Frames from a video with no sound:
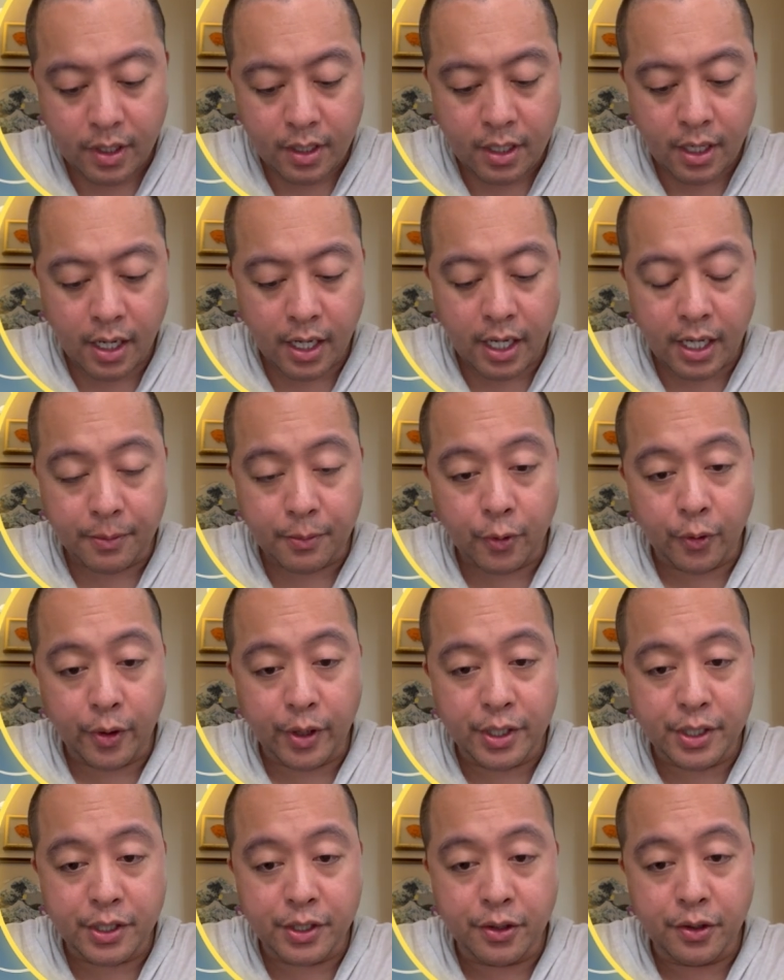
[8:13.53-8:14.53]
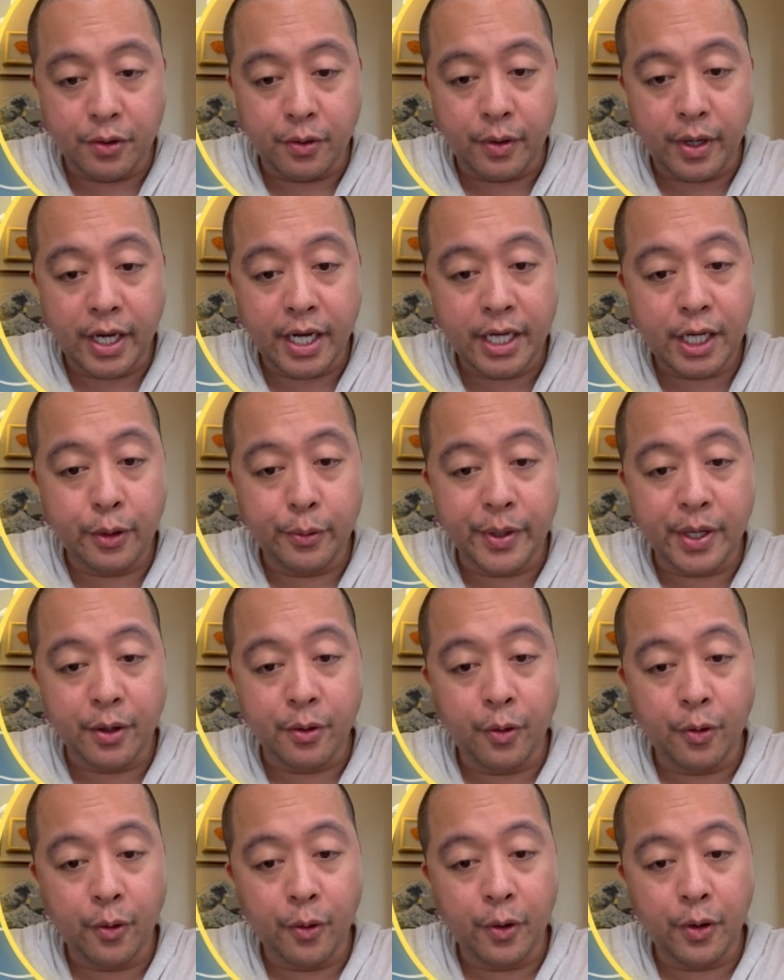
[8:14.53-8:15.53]
I am going to Echoing
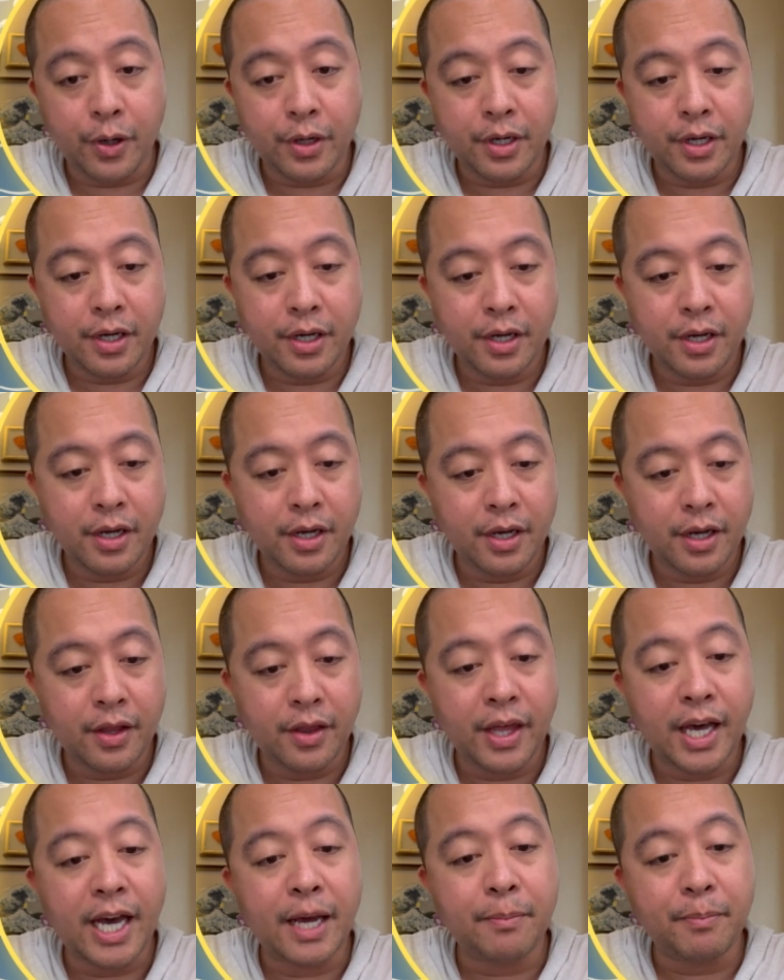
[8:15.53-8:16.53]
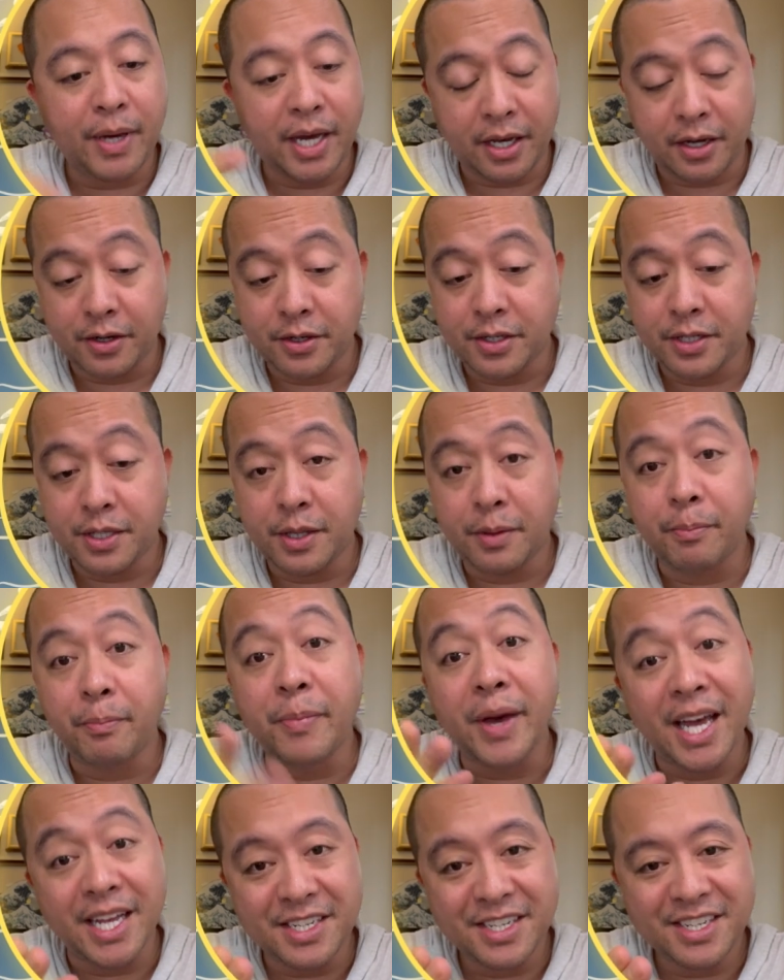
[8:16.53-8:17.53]
Horn that back onto the
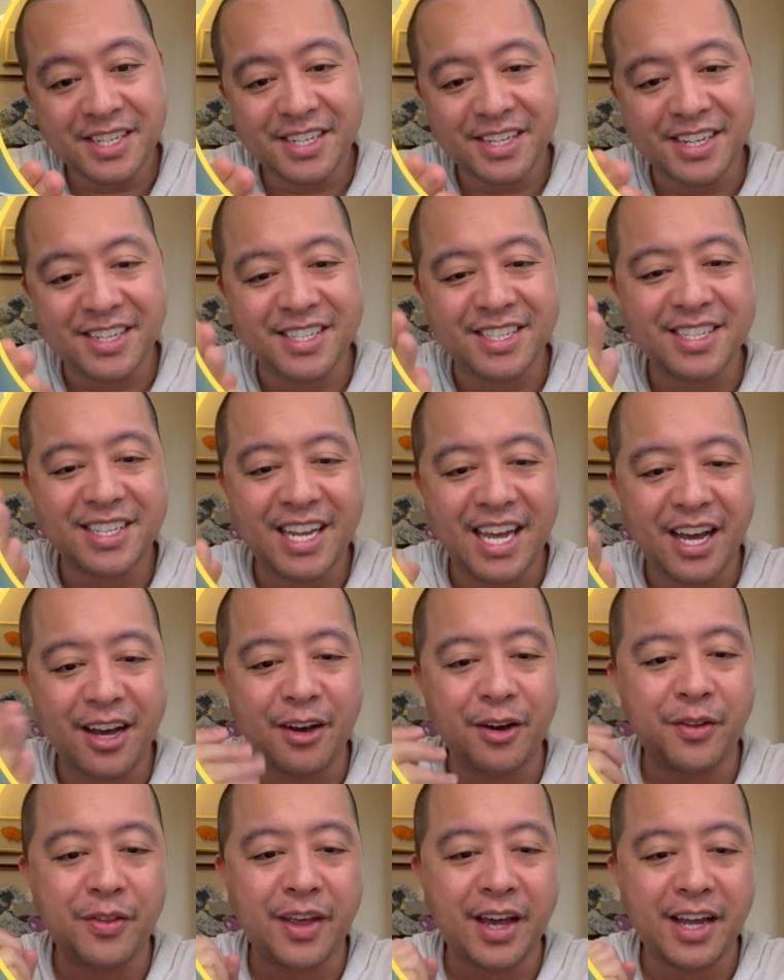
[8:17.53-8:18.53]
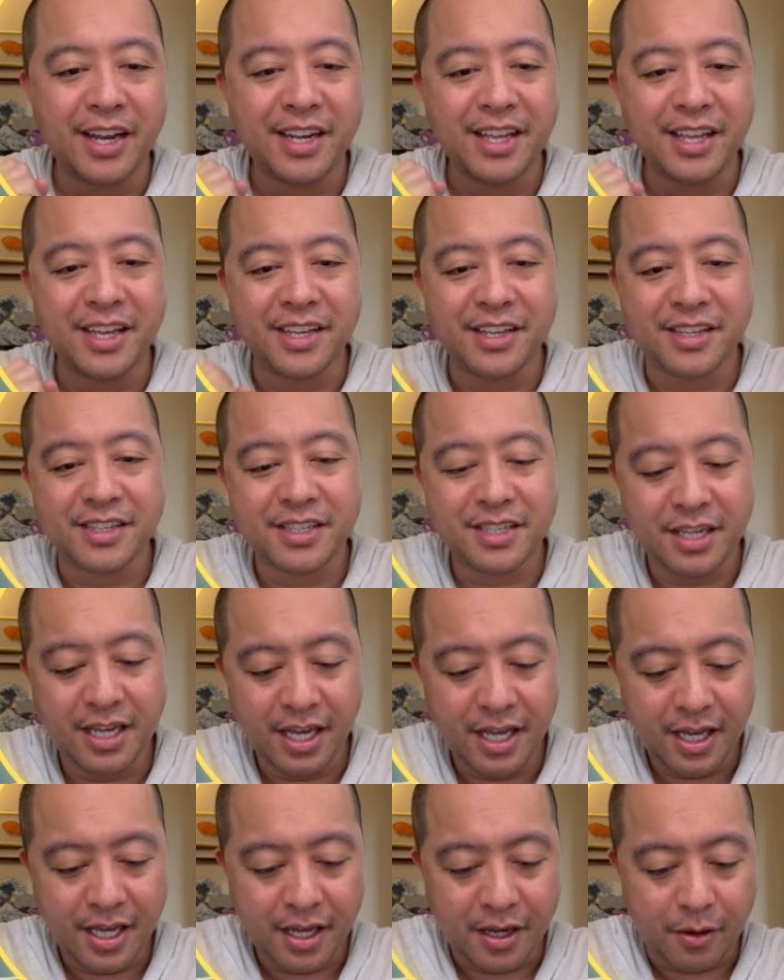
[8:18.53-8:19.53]
bench, because now that is
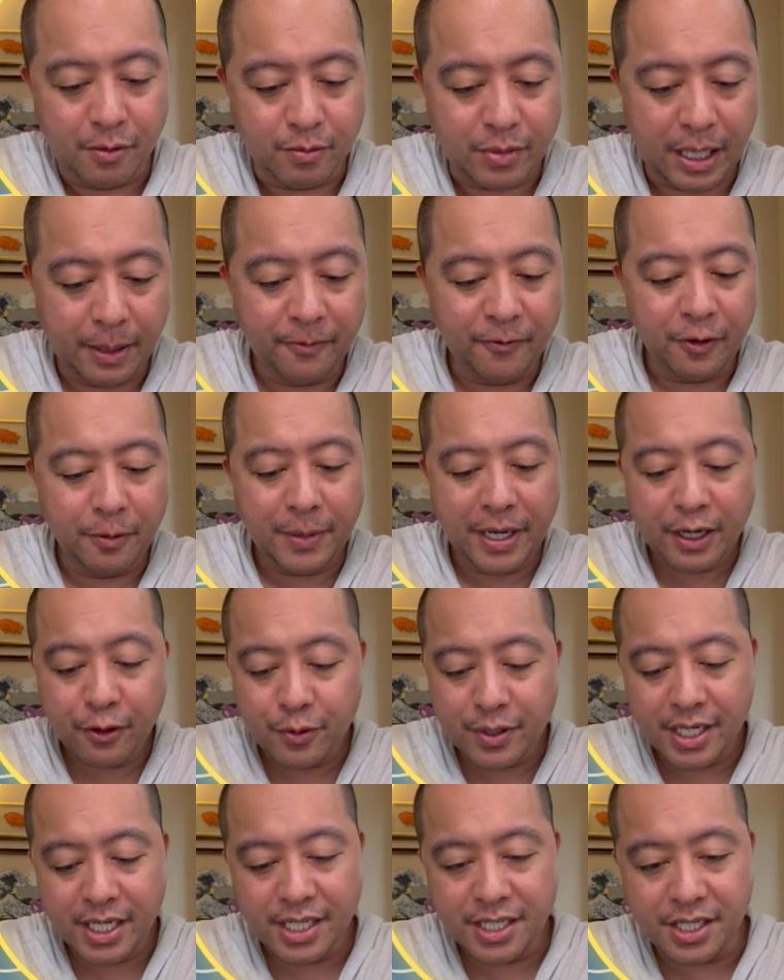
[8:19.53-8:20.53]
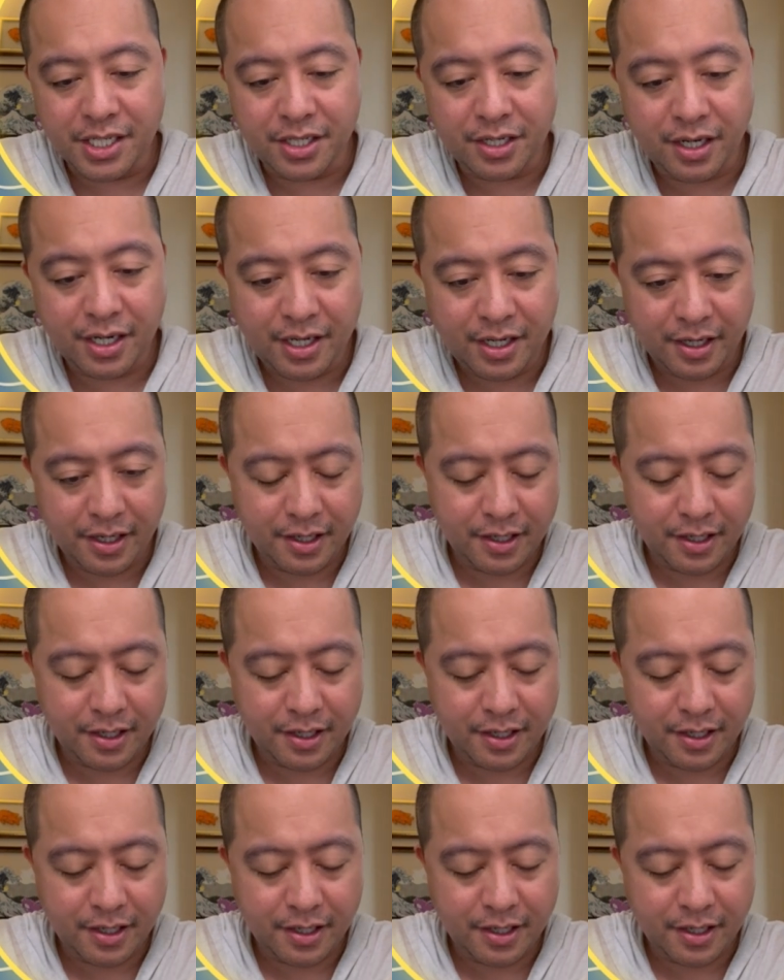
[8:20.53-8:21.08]
right for my Greninja.